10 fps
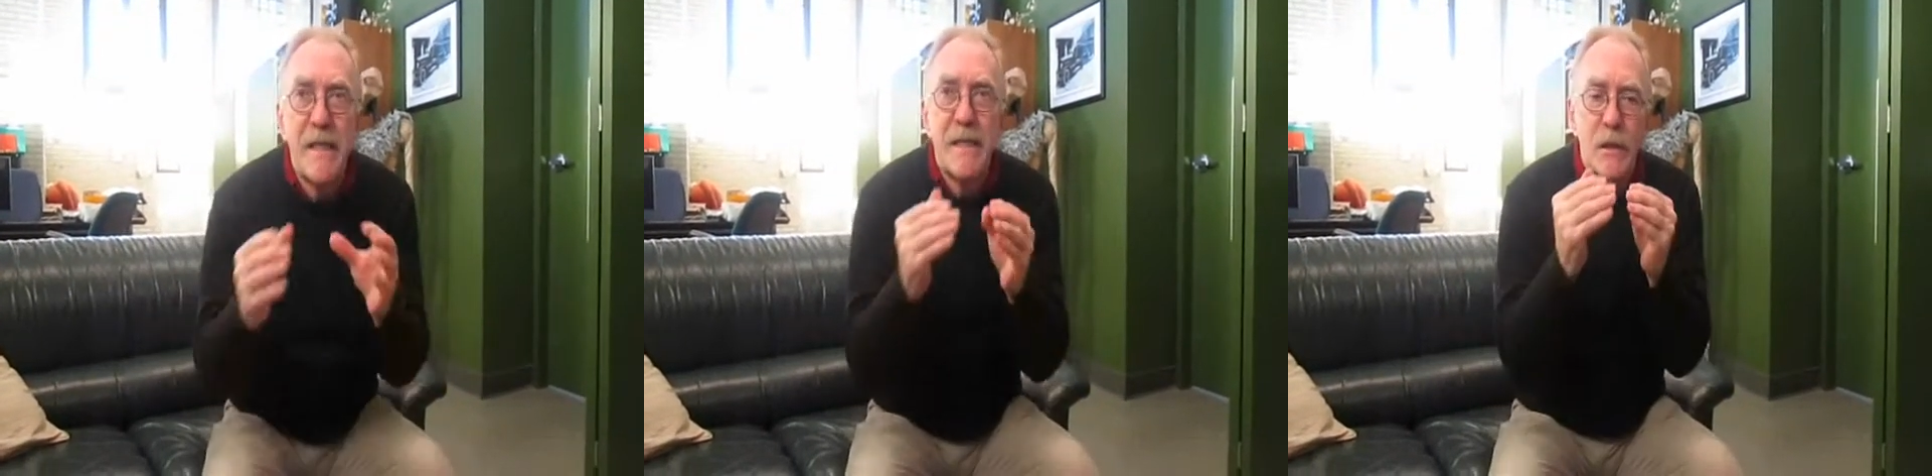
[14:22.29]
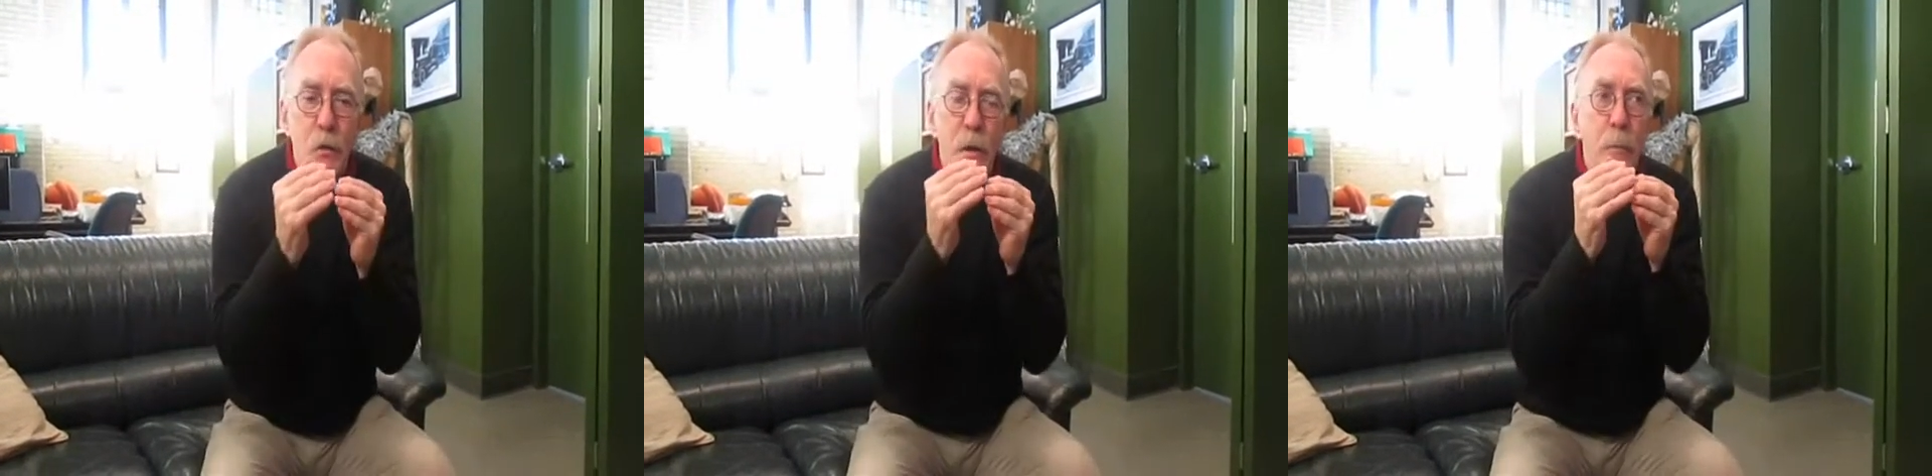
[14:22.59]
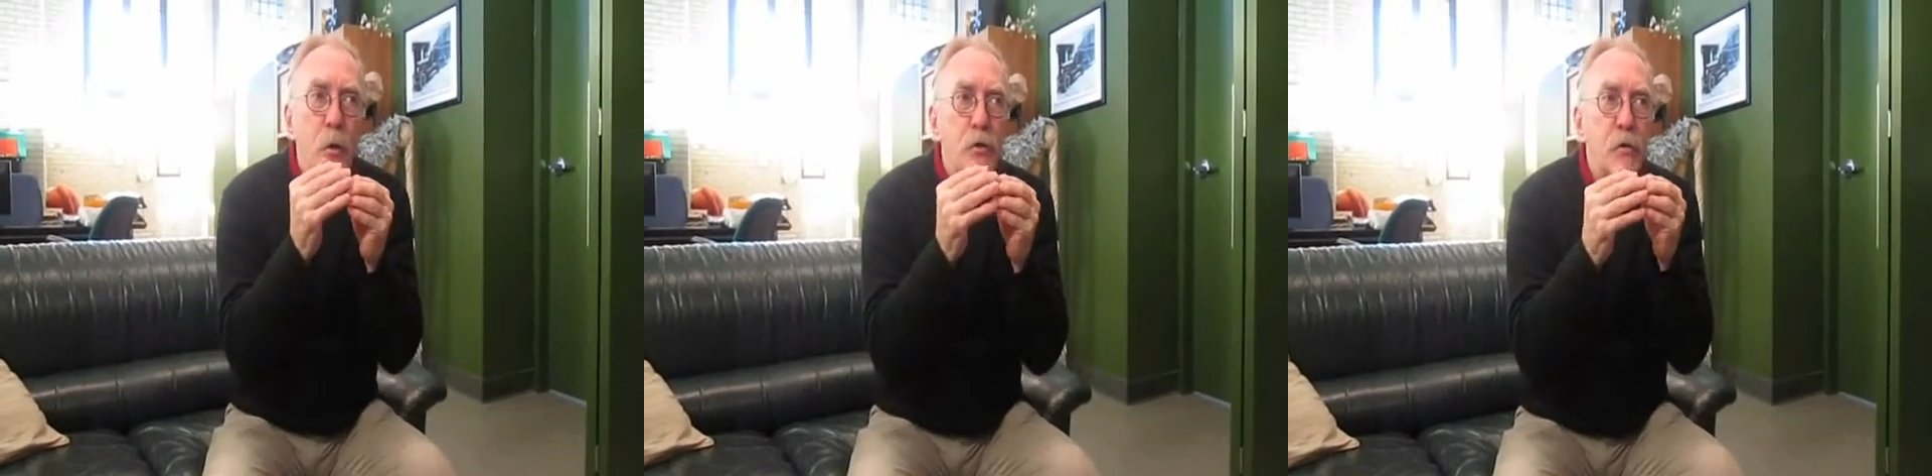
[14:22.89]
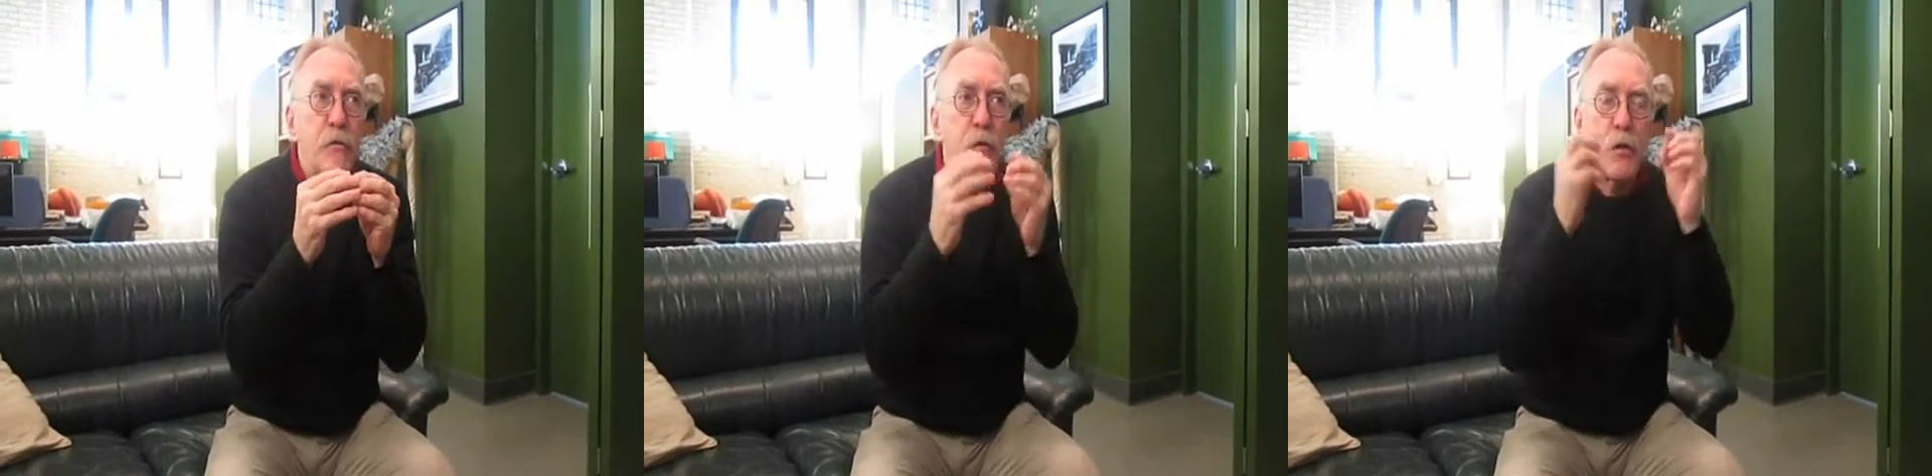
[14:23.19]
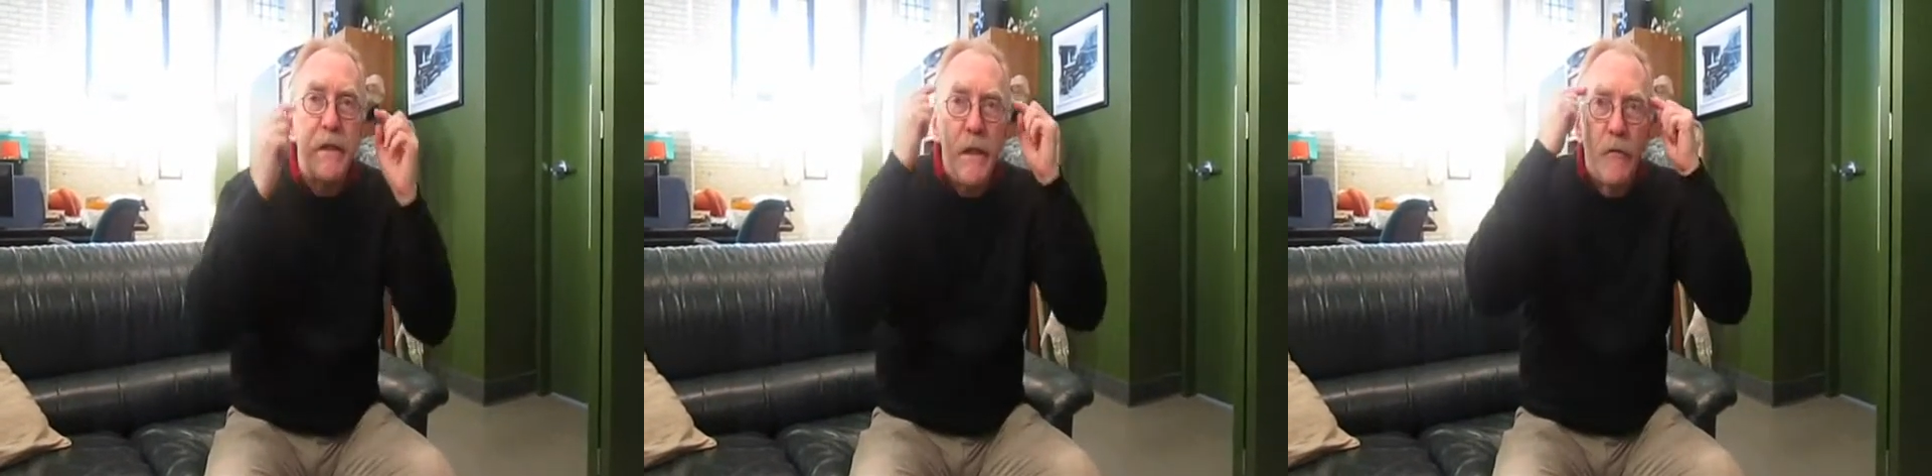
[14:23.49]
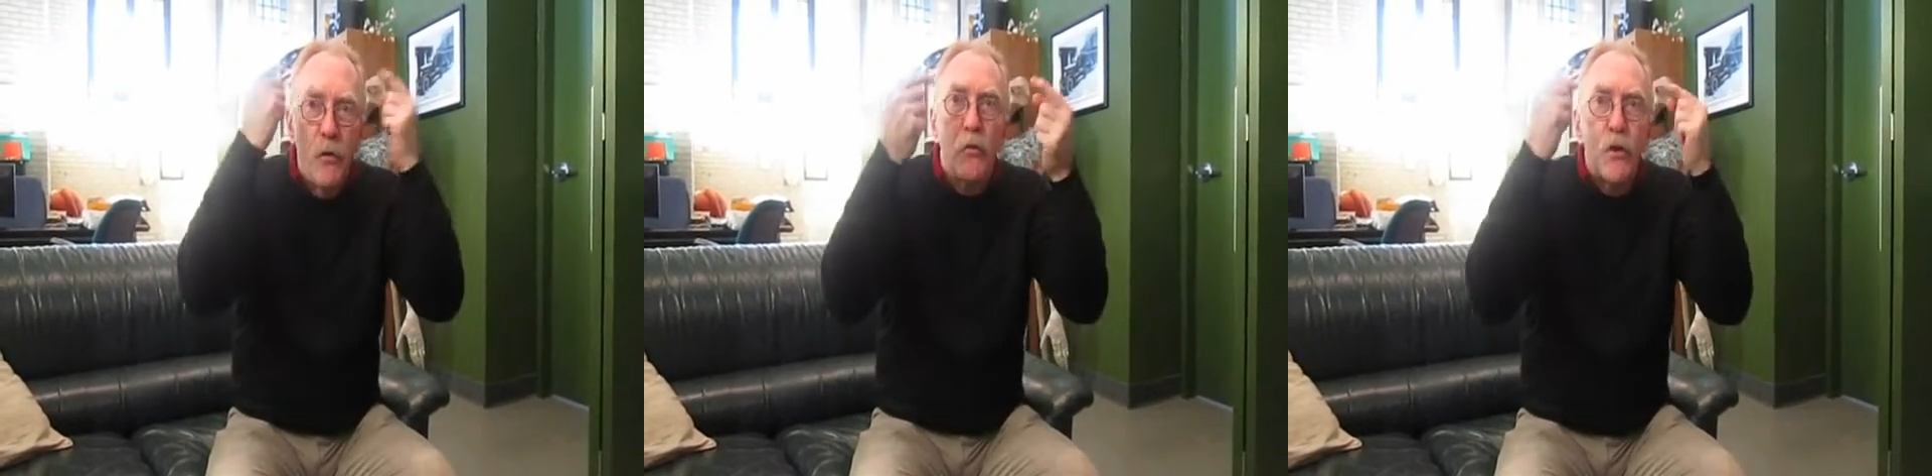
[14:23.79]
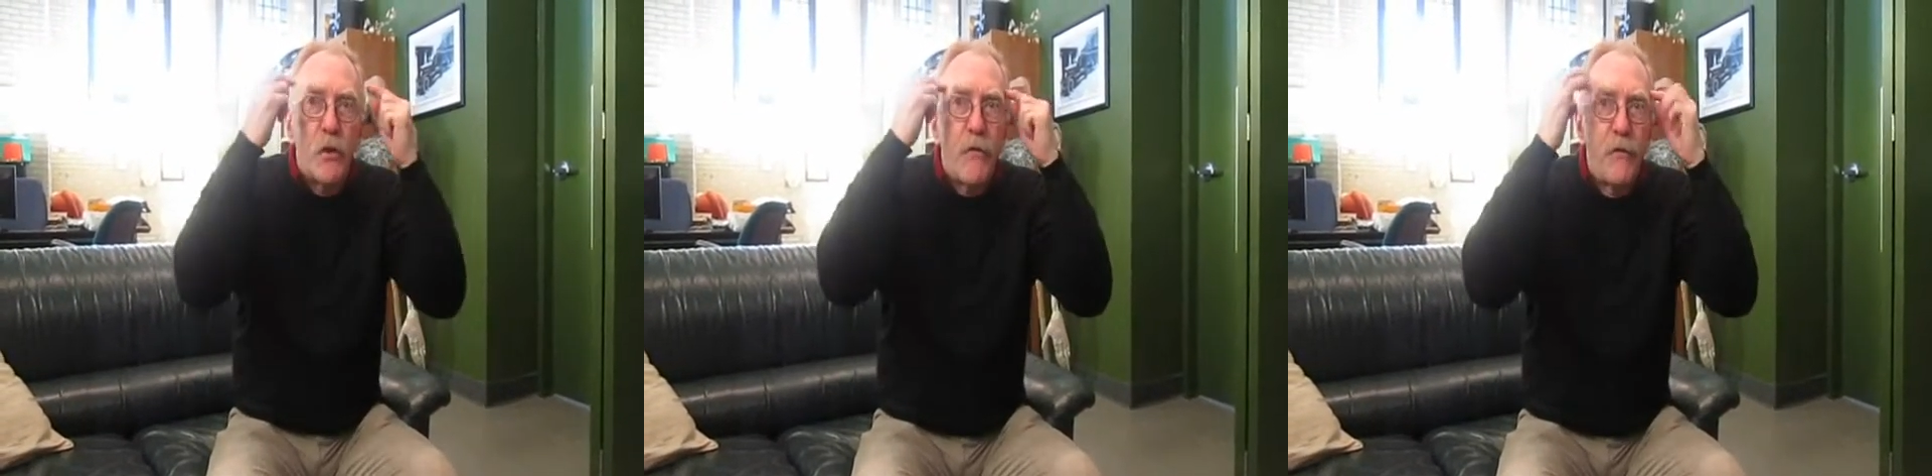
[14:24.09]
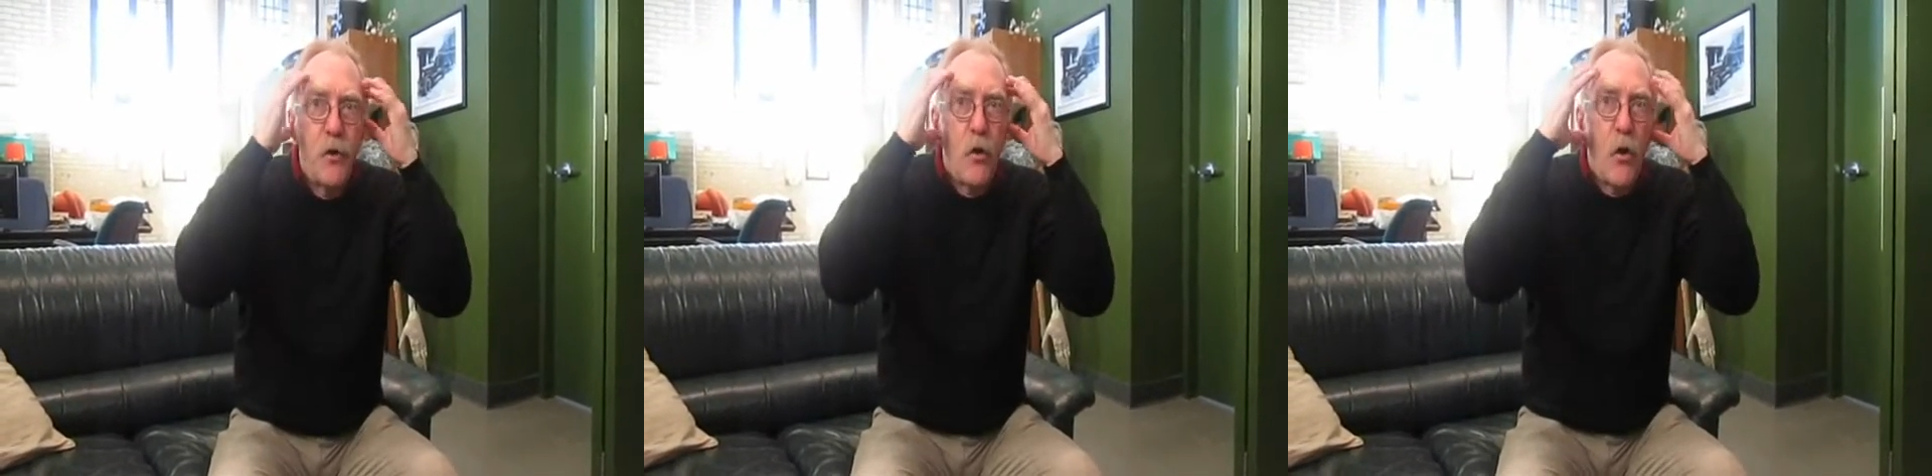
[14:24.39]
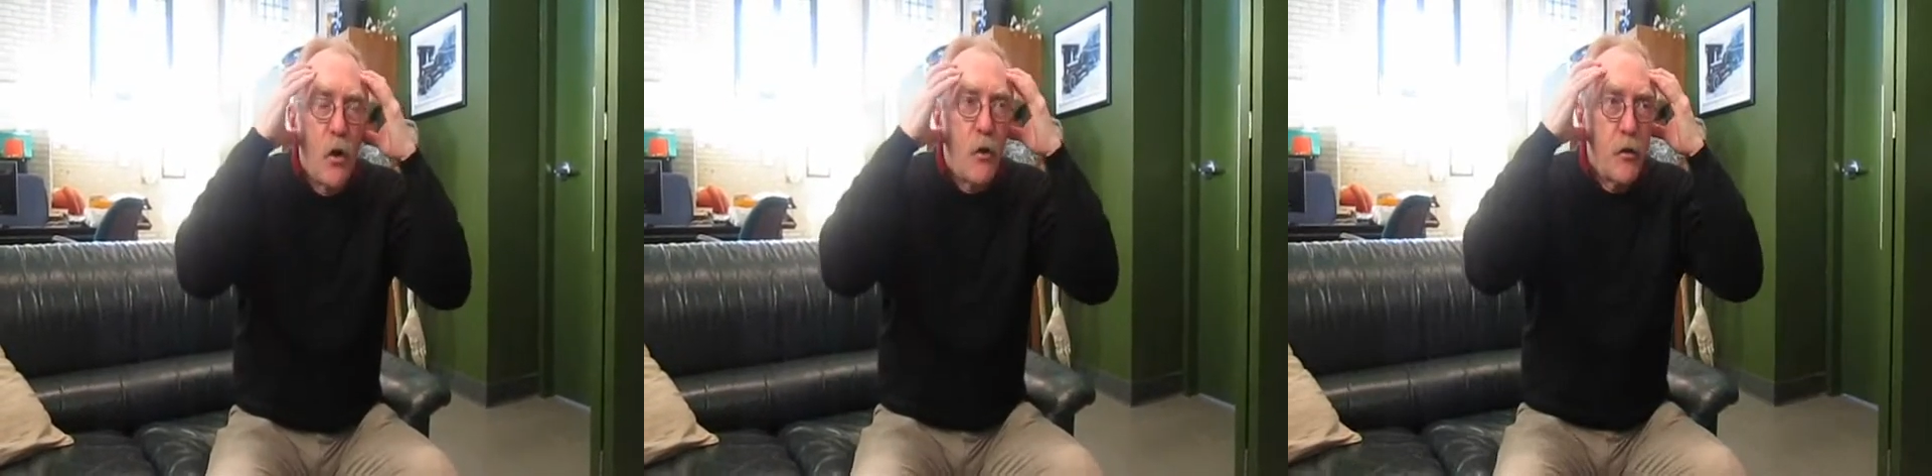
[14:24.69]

It's so important for the evolution of your